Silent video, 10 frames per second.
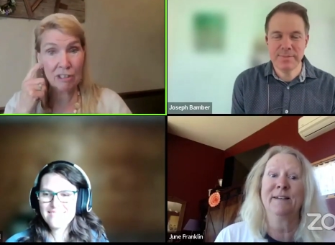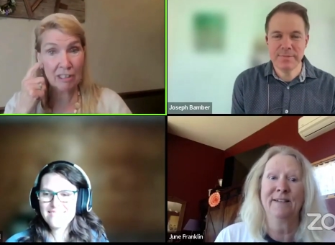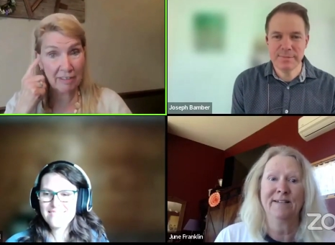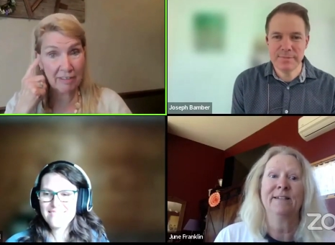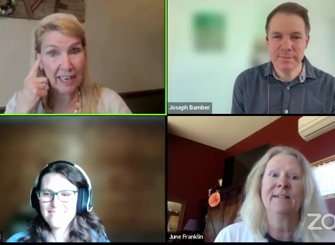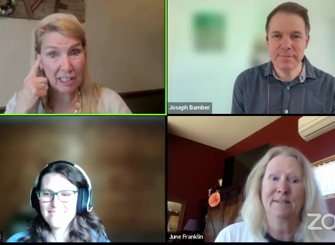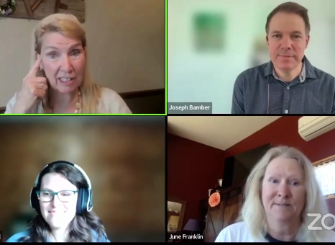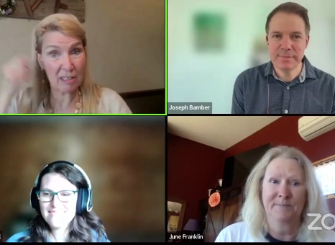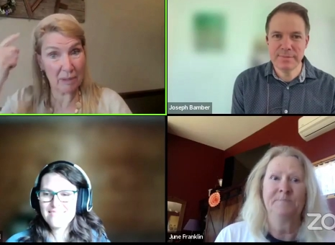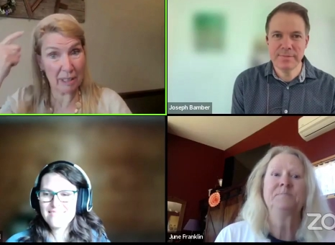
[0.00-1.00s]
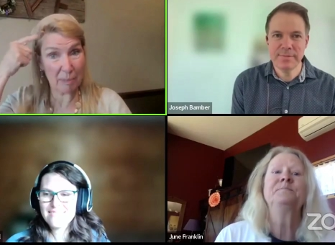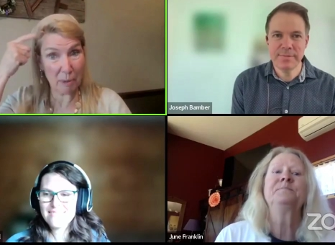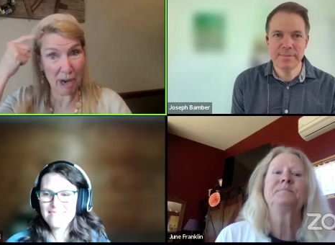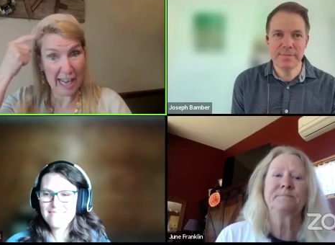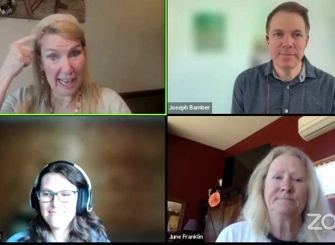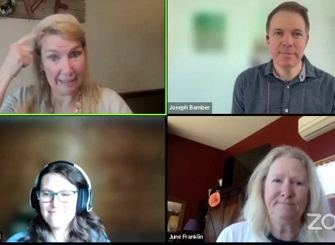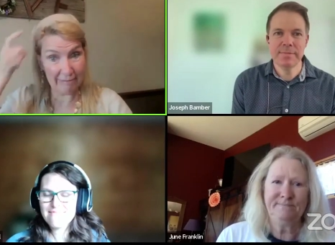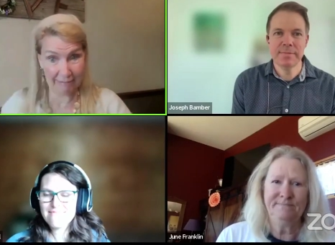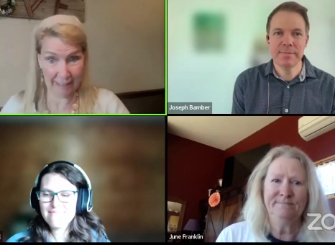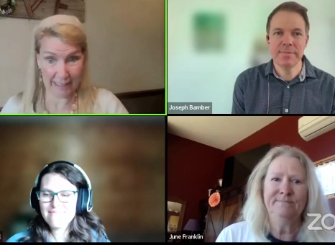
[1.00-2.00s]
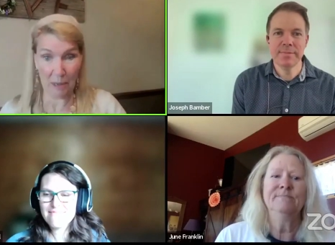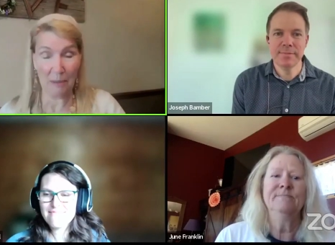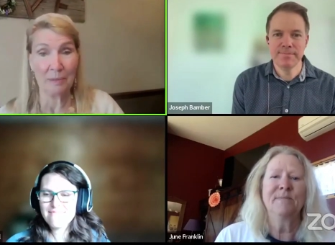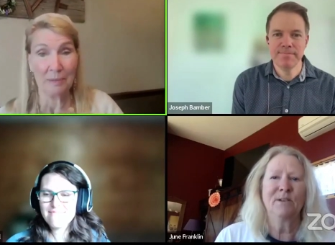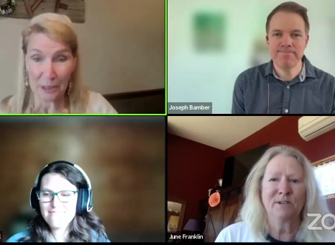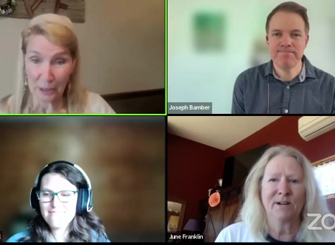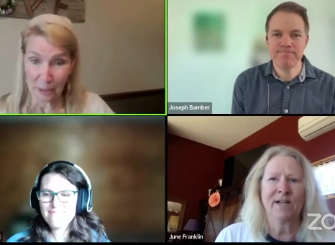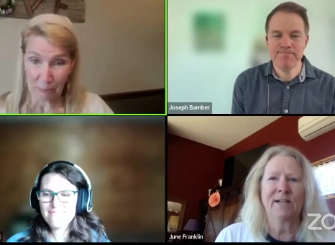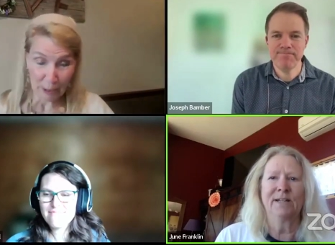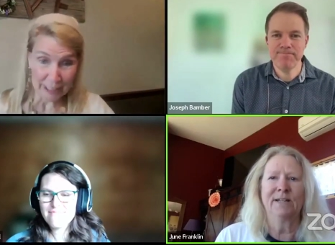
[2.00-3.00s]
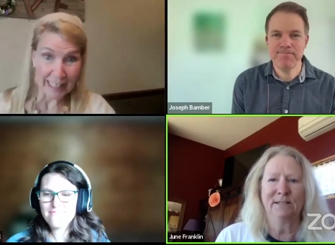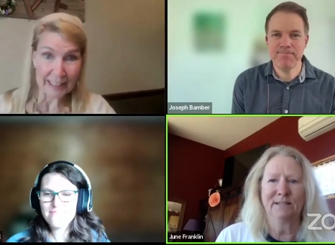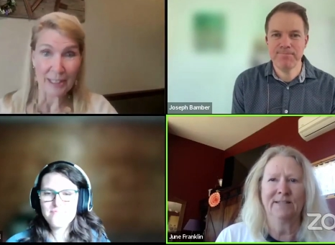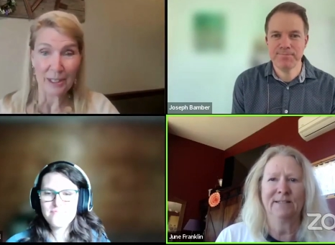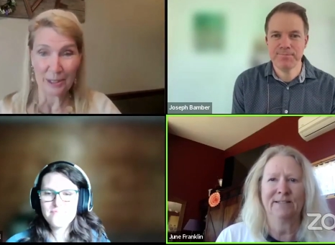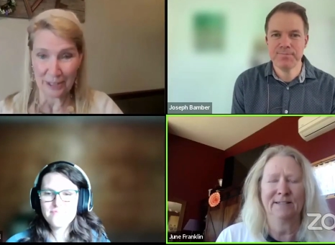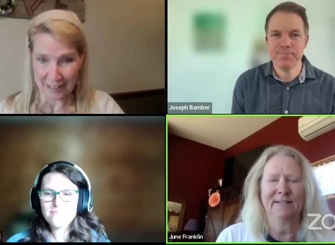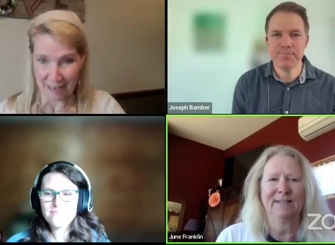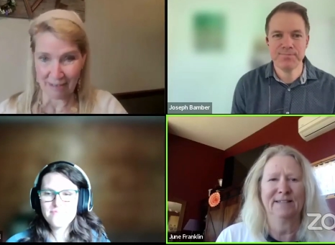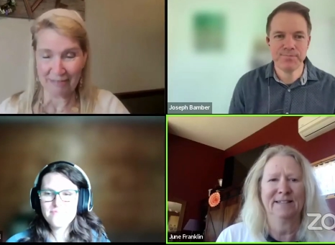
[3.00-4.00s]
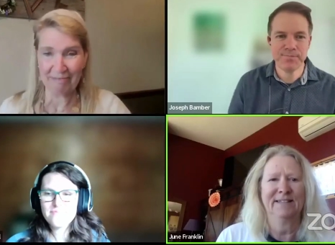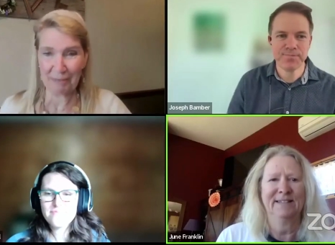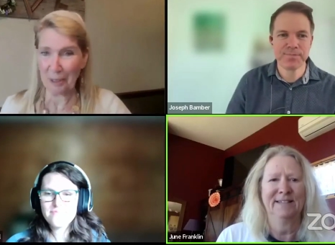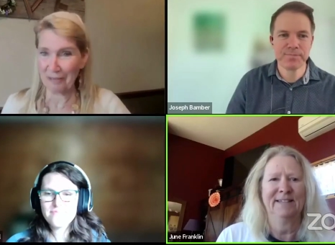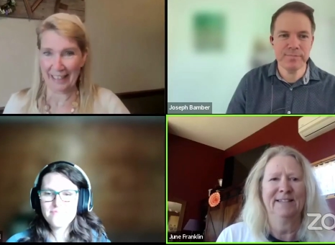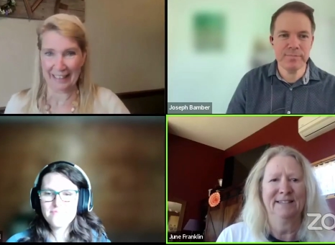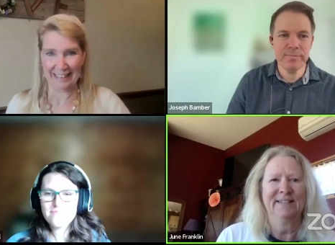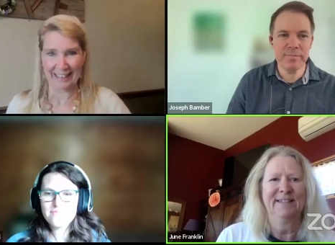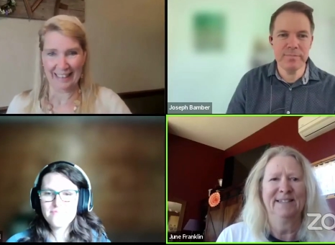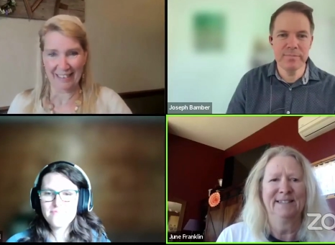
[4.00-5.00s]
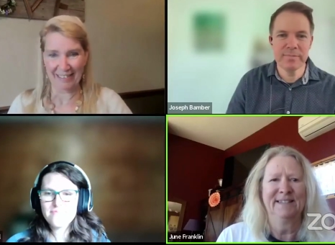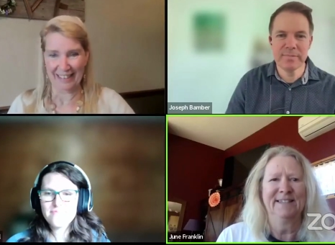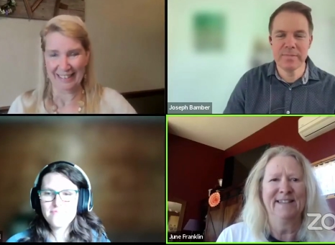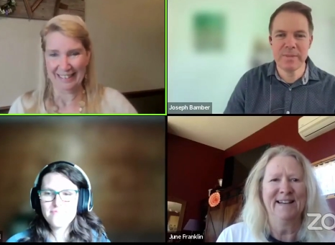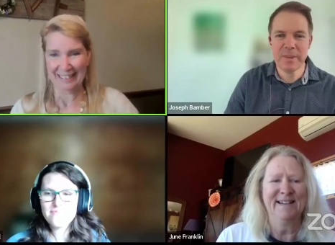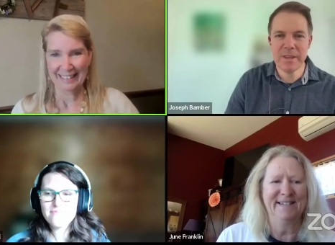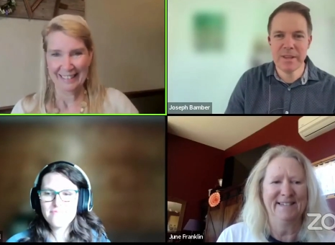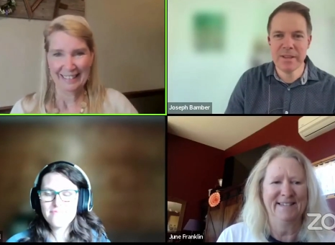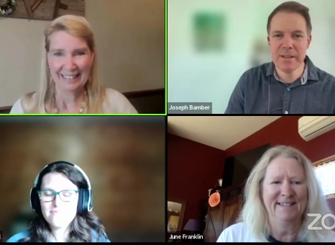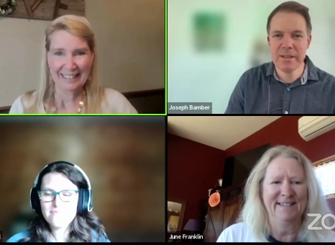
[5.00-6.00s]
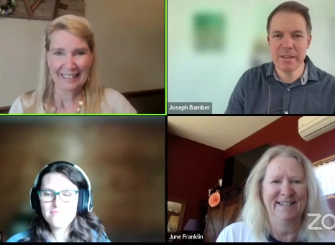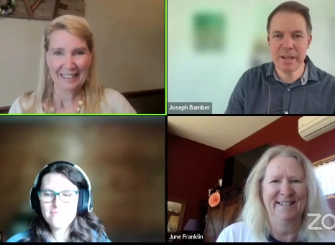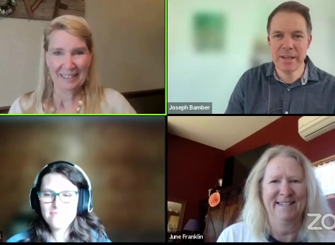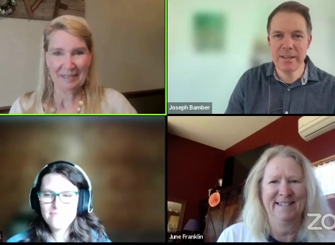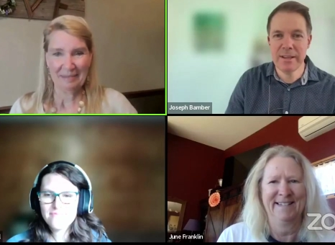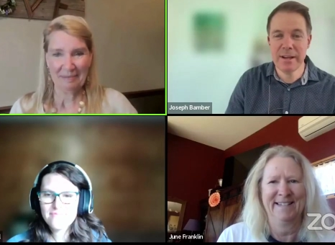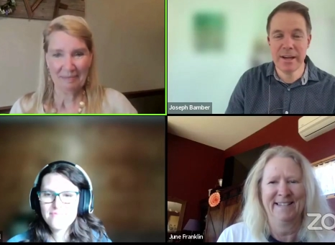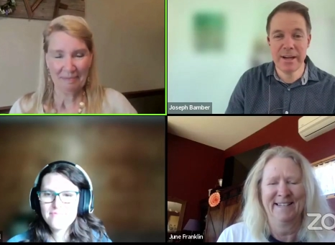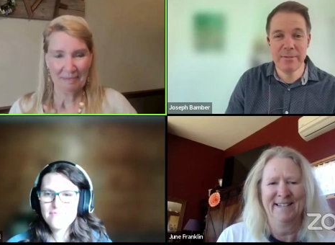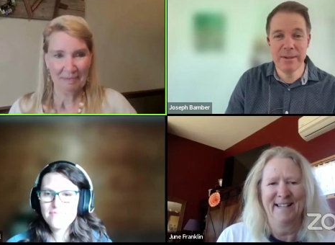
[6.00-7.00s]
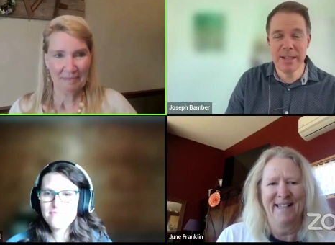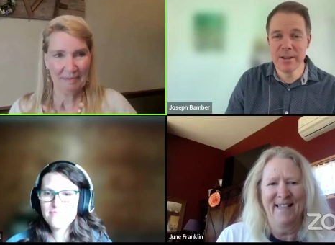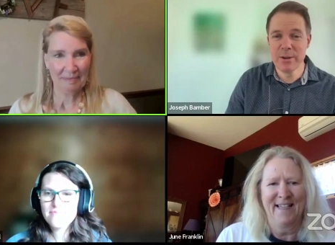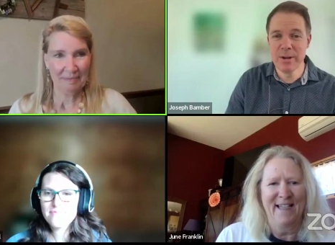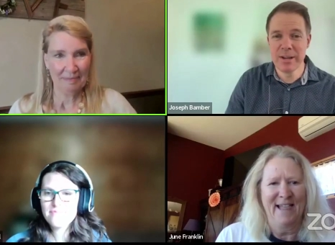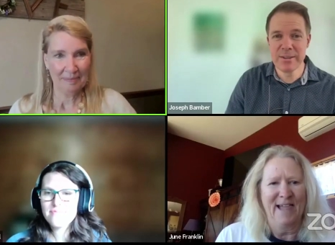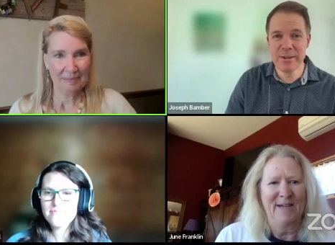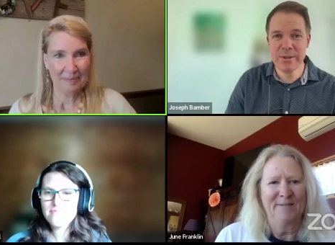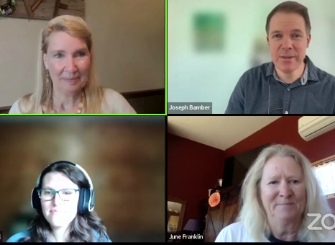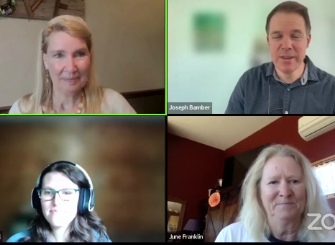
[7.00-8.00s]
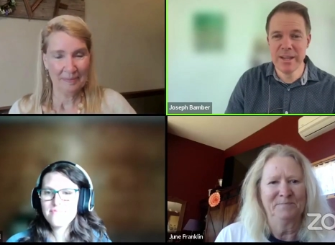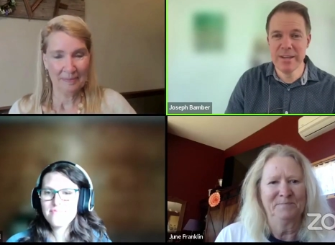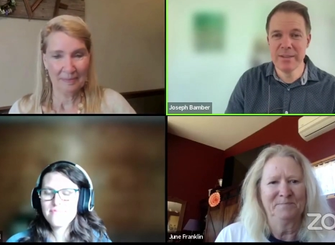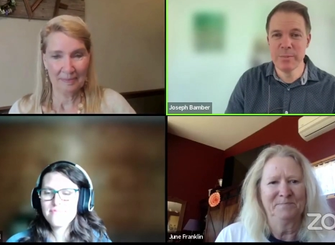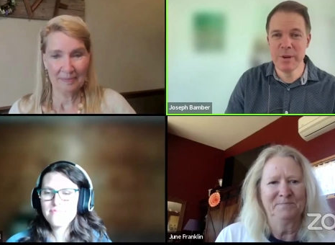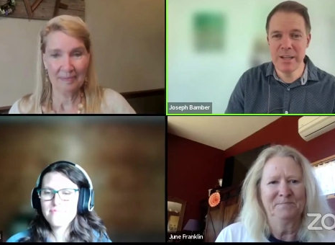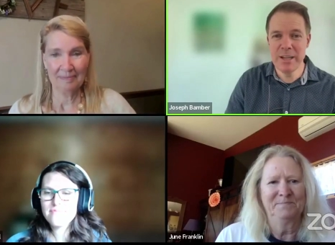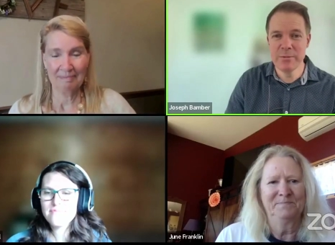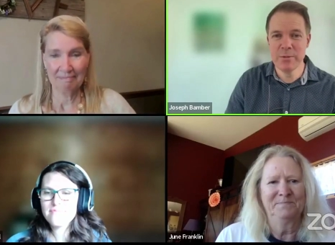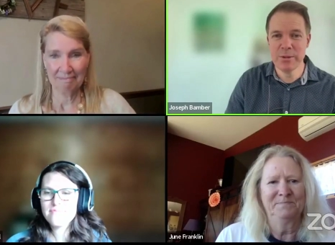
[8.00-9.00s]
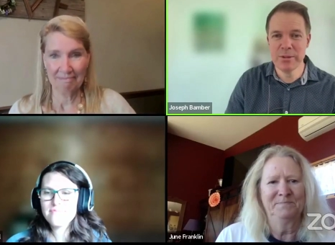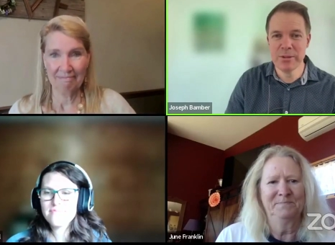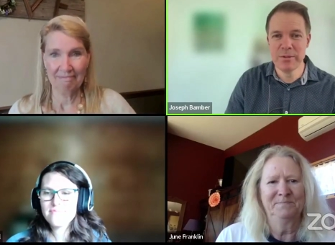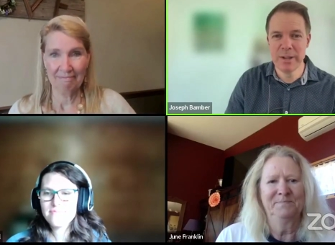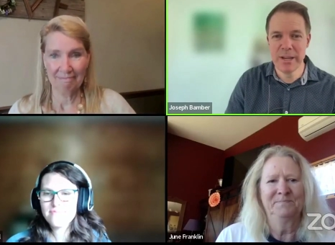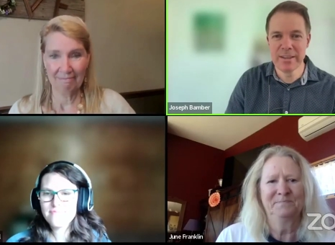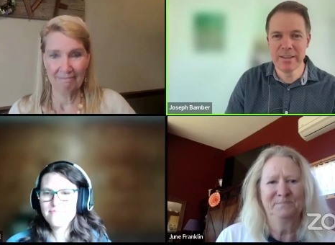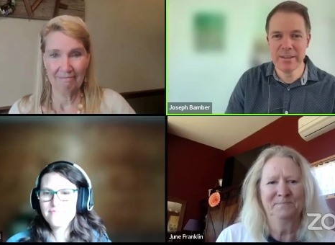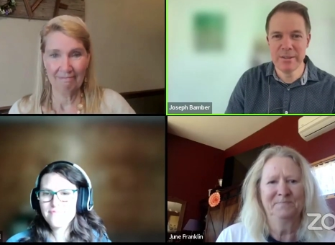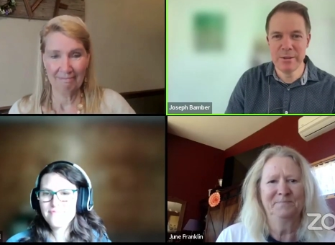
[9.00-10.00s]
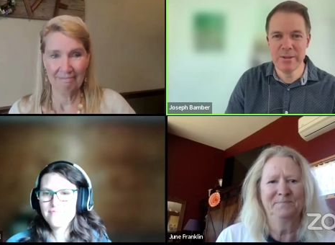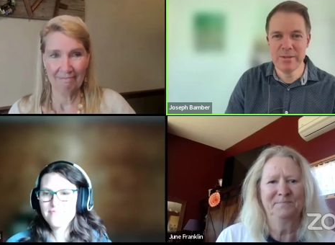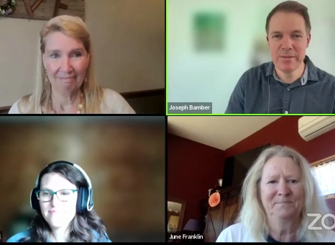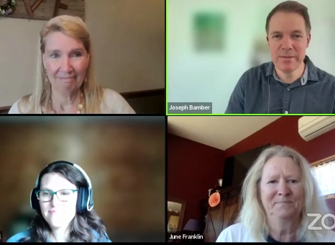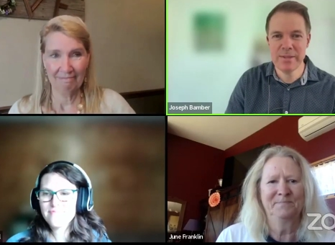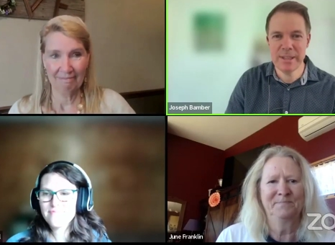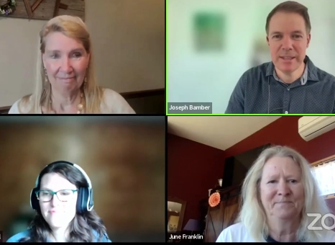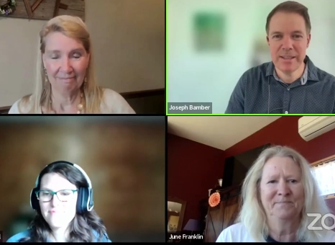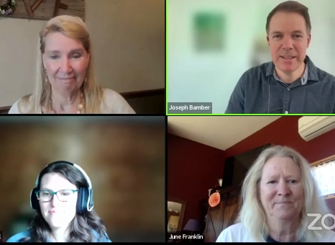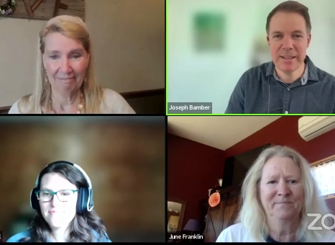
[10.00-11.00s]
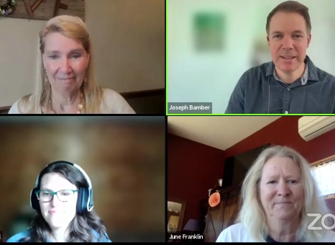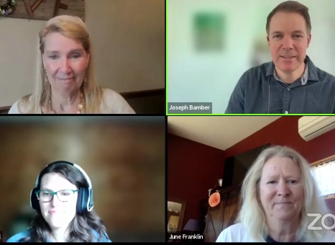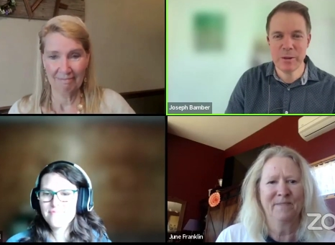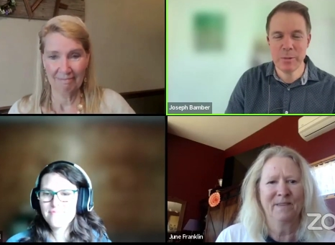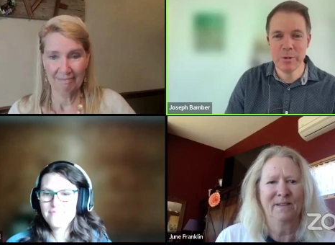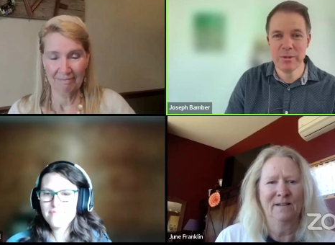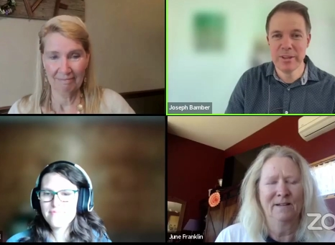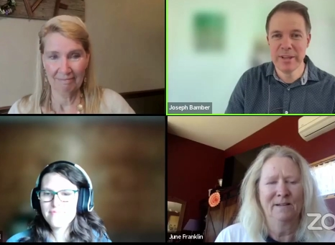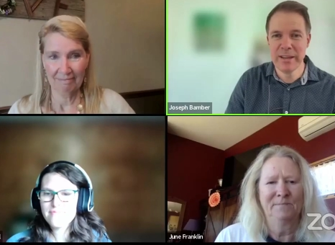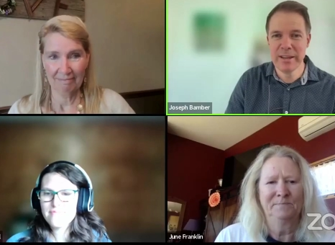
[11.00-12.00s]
Speaker 1: well, dental infections with brain. So right. you're protecting yourself. Perfect. I love it.
Speaker 2: Yeah. And I've had a cracked tooth, and that is painful. So the fact that you can, that it's helping with that,